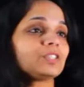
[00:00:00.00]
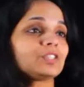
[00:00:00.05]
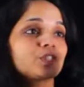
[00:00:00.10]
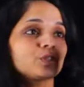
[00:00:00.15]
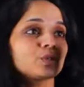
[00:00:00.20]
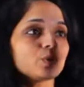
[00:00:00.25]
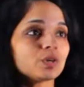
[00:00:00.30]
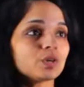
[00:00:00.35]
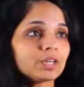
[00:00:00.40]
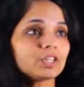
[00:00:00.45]

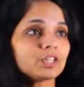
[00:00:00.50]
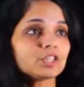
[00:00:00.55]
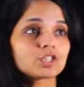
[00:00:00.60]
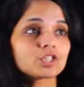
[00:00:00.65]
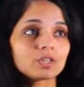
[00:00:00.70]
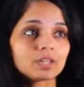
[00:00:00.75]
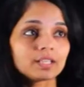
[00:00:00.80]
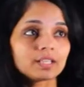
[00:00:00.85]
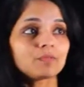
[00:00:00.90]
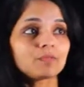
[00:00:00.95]
To
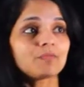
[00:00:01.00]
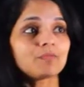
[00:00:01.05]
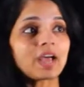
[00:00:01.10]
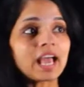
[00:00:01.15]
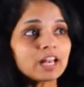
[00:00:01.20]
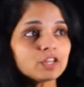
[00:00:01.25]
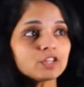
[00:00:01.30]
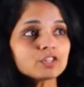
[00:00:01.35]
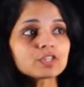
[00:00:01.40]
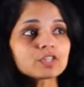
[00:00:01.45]
the
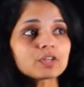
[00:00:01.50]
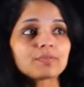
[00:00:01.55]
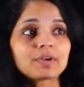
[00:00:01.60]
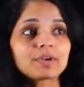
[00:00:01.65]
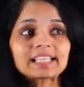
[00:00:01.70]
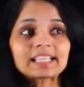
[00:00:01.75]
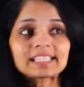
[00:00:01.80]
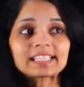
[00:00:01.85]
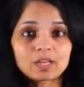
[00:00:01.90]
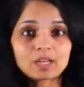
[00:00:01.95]
values of
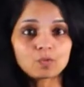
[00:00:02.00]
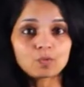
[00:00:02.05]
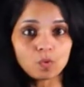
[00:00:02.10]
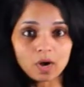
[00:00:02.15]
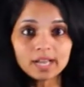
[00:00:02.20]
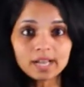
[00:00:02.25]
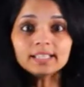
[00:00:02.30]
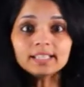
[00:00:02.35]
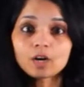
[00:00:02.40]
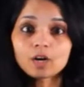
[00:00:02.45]
x and
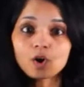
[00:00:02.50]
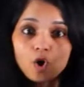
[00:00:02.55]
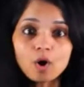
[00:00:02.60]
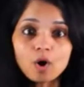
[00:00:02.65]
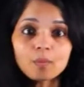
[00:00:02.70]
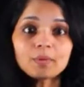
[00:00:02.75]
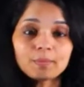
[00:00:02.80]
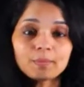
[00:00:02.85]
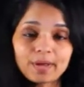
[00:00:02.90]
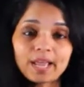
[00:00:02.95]
y, the
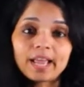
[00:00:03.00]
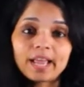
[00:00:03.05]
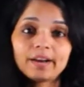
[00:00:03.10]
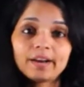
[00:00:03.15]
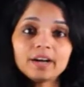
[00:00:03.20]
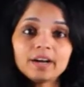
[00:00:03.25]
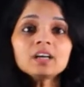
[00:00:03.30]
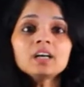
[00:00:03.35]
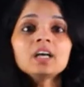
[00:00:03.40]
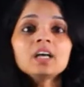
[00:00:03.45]
common
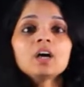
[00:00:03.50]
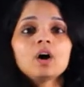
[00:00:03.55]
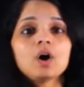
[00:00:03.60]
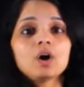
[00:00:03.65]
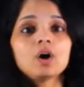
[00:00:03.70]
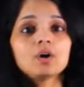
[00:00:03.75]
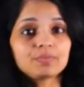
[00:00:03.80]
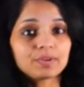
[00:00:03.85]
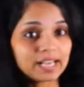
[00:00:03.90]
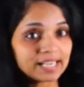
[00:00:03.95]
pair
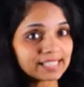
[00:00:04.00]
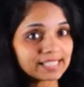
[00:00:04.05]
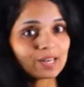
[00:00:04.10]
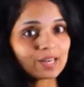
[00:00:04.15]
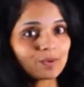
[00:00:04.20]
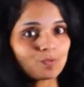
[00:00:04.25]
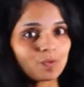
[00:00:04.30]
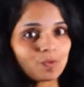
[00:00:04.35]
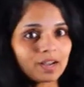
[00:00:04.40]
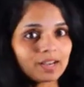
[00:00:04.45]
of x
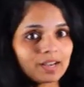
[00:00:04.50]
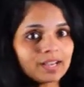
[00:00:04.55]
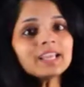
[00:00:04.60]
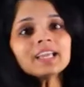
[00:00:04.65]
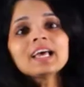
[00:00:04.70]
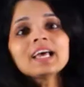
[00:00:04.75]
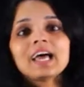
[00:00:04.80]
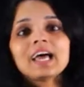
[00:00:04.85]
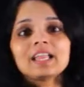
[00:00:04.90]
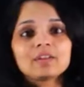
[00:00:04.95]
and y,
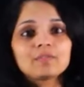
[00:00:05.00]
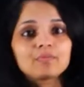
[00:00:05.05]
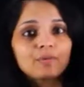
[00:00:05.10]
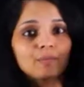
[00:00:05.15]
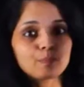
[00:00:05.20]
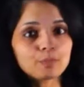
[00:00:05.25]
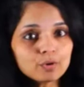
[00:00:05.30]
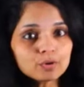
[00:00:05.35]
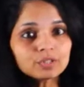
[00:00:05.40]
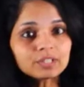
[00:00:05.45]
and if you
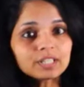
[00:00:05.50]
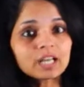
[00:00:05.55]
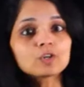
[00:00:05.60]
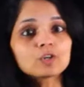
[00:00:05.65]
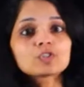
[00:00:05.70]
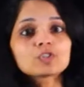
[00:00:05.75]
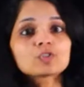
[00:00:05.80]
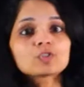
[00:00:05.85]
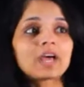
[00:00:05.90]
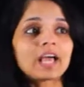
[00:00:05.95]
put
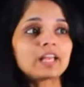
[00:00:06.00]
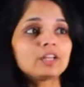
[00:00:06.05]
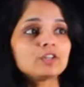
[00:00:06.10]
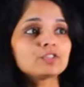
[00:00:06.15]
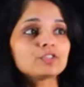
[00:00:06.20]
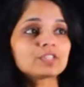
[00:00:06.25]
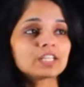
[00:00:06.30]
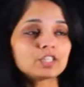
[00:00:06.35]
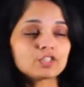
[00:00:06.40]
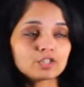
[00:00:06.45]
those
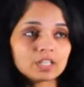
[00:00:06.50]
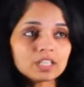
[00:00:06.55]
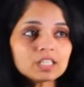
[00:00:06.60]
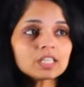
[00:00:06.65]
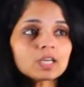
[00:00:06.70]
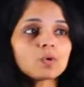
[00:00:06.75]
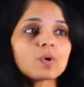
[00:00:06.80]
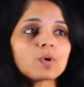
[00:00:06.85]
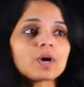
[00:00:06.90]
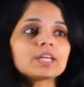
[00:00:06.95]
values into this
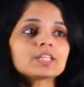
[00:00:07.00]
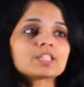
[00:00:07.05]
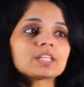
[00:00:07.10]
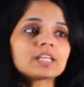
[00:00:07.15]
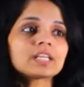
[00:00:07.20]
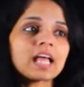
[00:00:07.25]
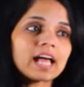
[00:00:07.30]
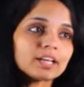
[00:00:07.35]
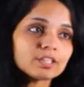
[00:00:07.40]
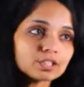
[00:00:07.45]
equation
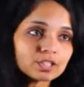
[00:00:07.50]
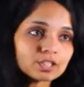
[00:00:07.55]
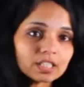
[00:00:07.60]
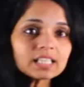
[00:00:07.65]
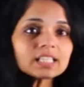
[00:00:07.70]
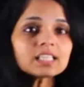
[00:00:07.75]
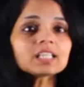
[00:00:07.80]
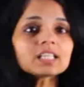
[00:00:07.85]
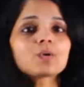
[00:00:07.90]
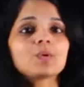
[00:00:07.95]
and
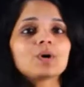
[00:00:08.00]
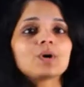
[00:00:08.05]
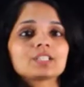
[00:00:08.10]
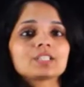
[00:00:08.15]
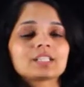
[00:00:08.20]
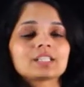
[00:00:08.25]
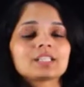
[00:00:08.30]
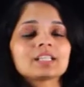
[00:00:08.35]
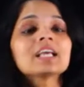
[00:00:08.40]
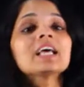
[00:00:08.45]
this
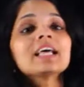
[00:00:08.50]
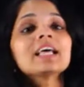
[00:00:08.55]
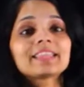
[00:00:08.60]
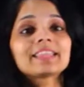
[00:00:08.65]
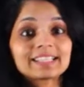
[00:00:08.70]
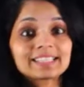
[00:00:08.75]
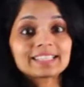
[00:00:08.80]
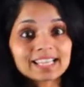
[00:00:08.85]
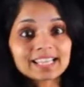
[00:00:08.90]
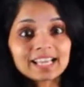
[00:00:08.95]
equation,
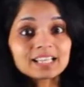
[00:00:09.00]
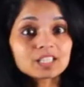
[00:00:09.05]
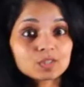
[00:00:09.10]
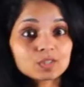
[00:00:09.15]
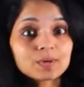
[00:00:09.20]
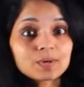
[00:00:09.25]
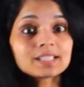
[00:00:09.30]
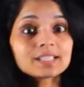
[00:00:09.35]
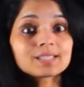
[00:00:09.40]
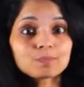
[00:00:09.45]
that
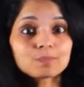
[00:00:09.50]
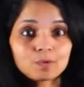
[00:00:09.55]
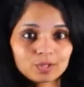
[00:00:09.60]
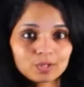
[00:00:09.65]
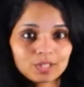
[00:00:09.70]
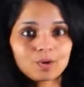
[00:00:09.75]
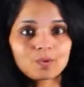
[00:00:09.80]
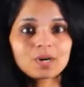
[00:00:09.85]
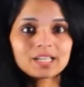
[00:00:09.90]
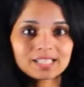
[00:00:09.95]
satisfies both
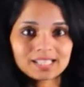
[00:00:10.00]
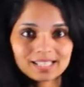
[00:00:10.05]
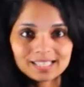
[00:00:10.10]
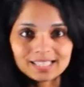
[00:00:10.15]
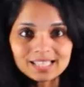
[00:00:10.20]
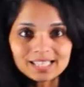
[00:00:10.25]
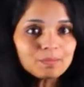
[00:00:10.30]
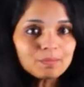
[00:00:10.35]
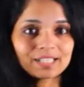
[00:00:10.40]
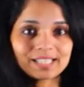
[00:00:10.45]
equations
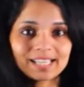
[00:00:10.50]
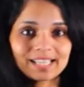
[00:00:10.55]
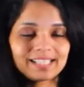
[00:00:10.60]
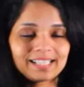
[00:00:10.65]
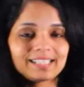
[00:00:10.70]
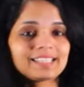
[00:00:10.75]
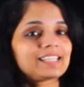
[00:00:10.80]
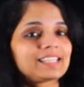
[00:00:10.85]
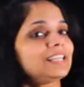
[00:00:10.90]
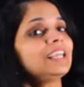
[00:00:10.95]

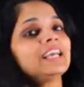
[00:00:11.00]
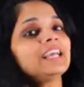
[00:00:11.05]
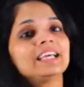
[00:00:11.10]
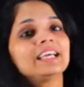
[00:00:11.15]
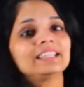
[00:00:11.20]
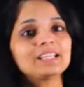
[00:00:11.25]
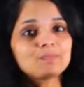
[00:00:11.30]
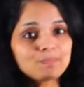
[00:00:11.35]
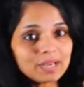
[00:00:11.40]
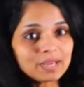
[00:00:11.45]
simultaneously.
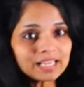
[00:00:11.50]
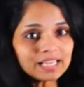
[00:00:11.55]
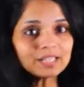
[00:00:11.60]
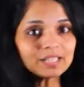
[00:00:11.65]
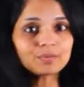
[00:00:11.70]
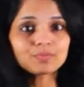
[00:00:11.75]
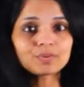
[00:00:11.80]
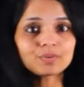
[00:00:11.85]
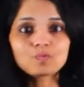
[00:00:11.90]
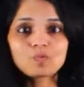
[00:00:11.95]
There are many
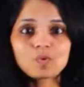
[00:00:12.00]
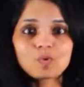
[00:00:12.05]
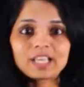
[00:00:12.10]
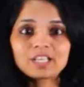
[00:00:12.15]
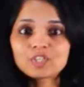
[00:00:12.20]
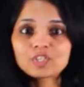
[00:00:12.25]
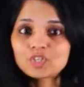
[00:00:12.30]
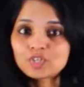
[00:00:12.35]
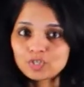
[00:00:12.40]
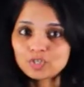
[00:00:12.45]
different
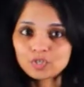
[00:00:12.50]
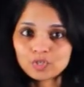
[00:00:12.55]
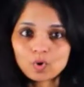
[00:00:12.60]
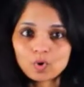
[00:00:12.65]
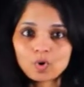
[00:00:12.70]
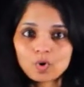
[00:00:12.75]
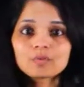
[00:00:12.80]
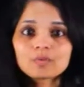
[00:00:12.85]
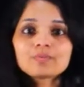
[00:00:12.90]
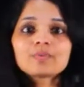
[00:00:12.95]
ways to
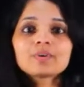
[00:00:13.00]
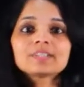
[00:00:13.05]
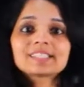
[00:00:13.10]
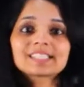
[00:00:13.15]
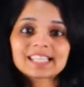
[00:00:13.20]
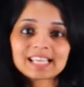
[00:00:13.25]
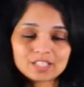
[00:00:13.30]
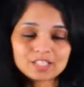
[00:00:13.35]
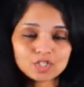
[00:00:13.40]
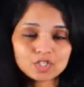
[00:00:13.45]
solve
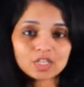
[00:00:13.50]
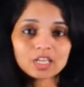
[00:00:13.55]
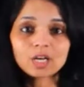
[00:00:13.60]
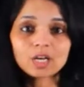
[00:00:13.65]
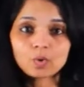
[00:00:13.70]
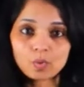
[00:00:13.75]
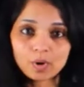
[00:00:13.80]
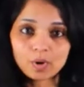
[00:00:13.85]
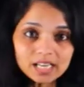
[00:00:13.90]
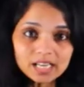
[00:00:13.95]
such
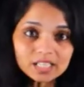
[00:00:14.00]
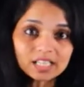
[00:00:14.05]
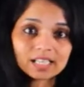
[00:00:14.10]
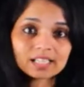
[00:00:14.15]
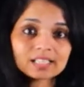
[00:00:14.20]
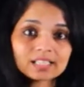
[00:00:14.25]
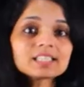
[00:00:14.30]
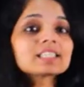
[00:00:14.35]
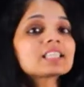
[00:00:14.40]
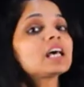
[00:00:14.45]

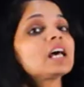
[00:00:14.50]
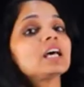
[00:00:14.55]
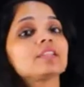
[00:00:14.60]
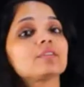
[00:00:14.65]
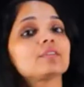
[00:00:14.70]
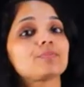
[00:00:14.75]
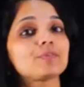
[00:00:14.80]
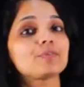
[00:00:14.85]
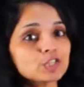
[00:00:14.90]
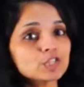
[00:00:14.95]
equations. The
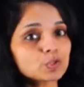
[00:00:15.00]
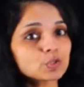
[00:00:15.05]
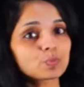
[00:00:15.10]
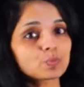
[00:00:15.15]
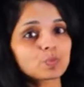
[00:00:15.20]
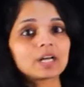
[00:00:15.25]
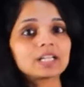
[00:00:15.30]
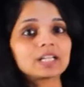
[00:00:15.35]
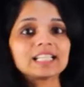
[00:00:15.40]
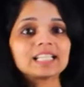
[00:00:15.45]
first
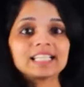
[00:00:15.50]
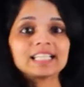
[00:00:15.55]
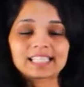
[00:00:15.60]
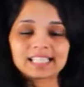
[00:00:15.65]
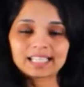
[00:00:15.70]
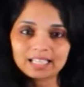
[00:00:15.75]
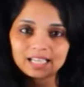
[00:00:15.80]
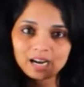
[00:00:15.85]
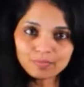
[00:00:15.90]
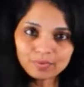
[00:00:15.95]
one is
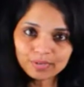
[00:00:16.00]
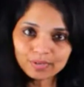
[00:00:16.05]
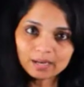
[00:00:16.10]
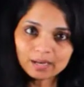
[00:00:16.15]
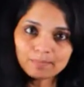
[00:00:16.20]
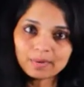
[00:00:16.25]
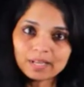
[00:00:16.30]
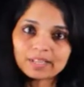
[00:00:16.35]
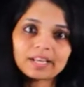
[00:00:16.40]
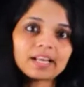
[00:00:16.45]
the graphical
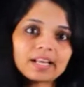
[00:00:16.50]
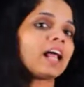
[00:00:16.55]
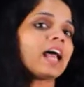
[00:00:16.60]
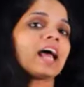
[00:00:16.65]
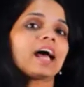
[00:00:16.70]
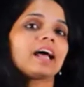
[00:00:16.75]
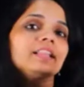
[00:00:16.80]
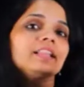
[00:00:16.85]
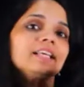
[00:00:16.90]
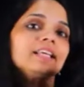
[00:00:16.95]
method,
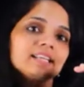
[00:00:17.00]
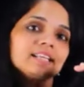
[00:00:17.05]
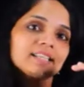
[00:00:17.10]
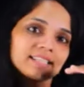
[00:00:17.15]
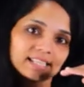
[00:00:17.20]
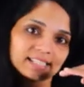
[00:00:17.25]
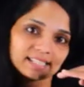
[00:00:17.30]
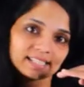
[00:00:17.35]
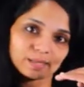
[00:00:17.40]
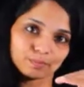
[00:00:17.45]
and there is
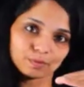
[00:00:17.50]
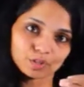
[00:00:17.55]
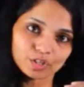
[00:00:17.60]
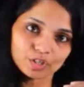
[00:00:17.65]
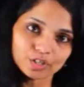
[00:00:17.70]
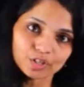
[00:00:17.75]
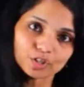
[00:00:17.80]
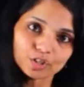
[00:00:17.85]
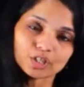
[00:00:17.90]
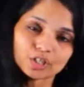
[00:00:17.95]
a
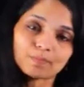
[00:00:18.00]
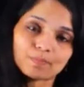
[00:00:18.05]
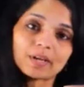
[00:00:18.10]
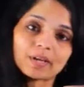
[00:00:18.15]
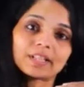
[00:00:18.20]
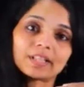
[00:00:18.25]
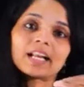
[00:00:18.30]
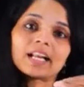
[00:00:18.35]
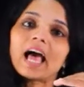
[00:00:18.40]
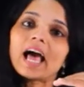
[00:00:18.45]
substitution
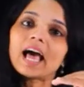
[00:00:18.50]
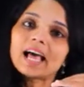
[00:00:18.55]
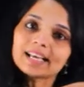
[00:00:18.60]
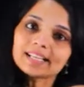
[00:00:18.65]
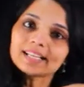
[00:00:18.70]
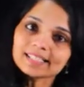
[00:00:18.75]
method and